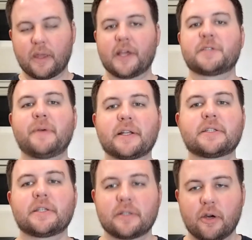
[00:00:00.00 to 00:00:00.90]

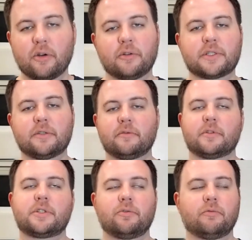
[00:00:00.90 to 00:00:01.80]
expect
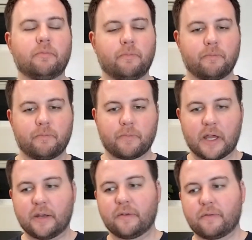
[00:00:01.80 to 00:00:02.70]
Hertl to
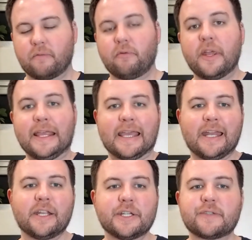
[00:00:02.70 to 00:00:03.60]
kind of
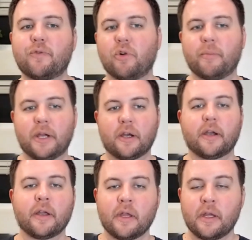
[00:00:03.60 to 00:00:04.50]
regain his form here